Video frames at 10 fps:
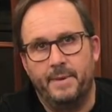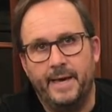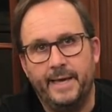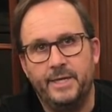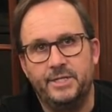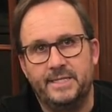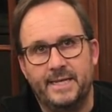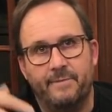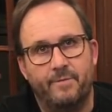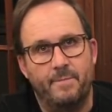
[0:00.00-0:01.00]
page. He's
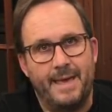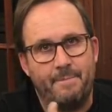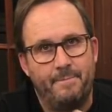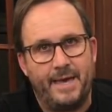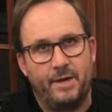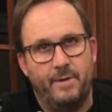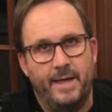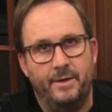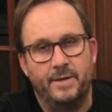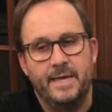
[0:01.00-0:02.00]
come from that background